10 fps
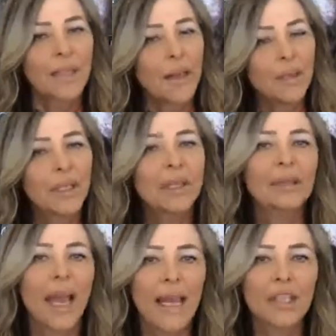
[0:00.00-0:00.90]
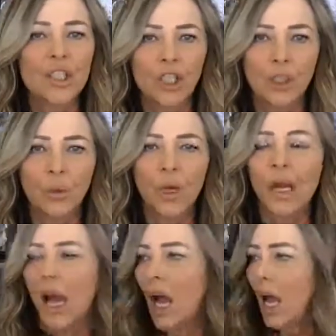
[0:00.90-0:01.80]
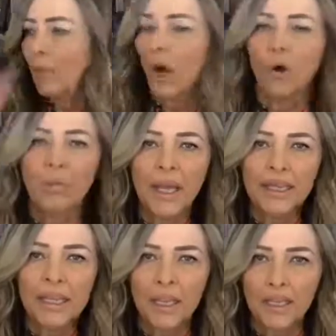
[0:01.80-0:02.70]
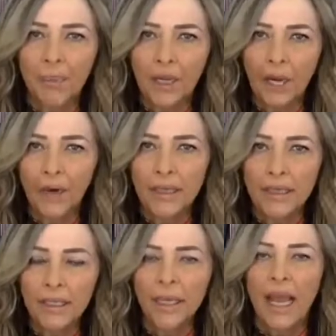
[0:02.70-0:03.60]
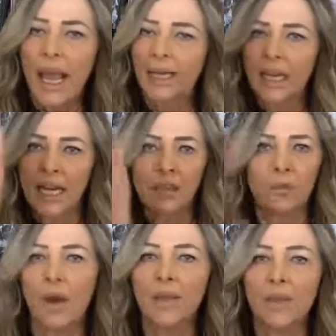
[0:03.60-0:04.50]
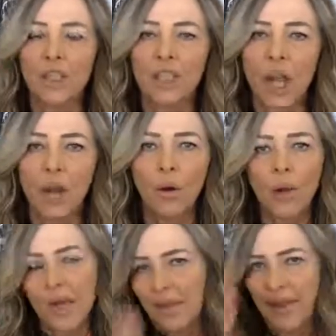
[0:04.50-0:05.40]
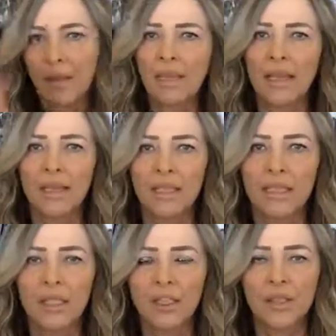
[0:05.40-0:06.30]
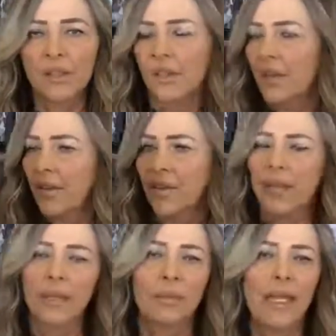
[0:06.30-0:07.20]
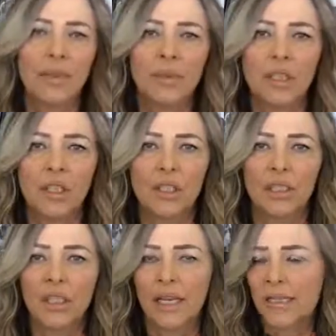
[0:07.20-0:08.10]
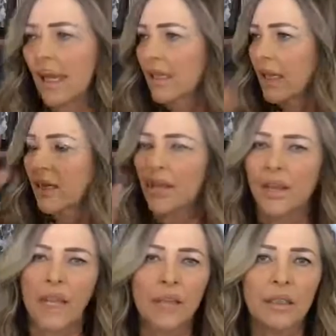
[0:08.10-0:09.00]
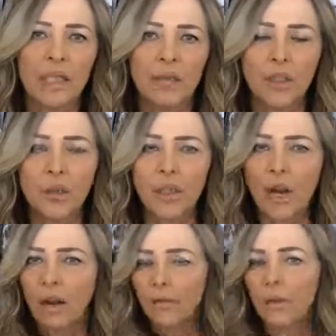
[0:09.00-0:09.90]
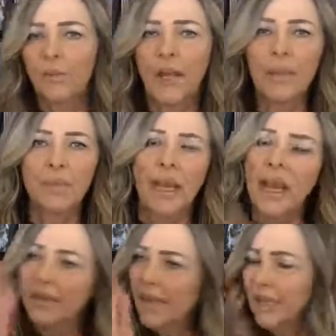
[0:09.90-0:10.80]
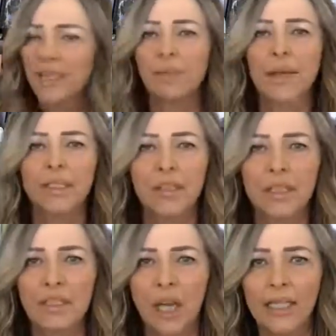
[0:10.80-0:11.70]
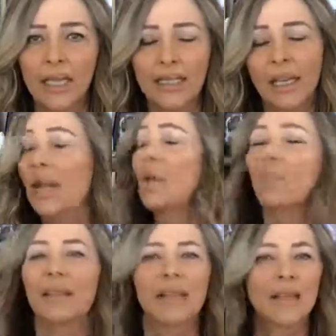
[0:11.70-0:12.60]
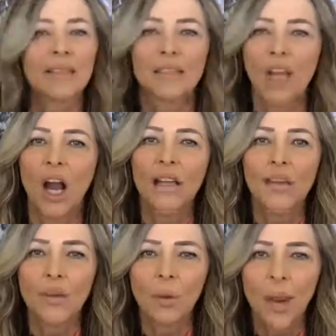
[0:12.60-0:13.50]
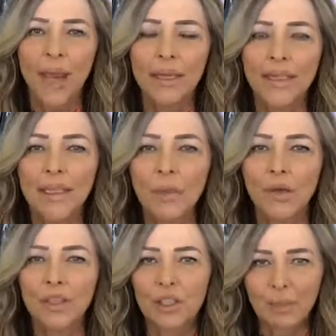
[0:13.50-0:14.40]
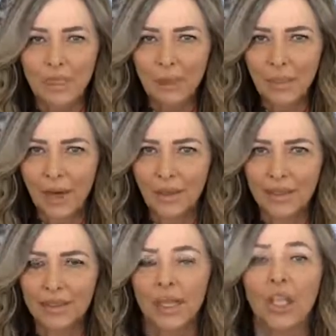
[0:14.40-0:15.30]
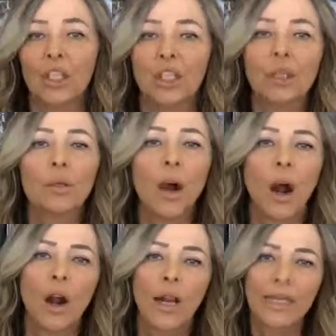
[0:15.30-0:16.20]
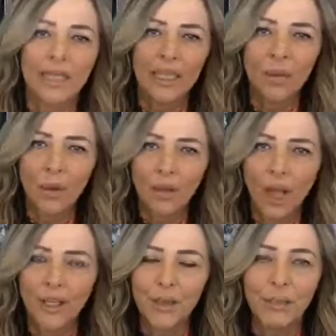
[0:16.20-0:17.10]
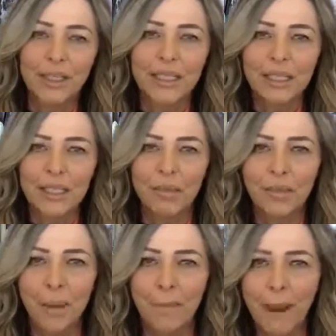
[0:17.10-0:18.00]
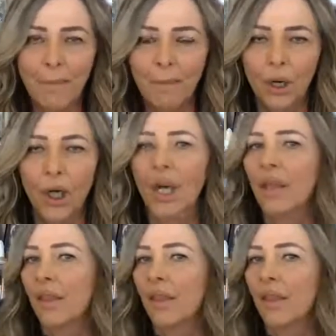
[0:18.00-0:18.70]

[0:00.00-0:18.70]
They really like to omit the parent and kind of run the show. They make the decisions, they make up the agenda, they give you the offer of FAPE, and they expect you to sign it. But that's not the way it's supposed to be, parents. You are an equal IEP team member.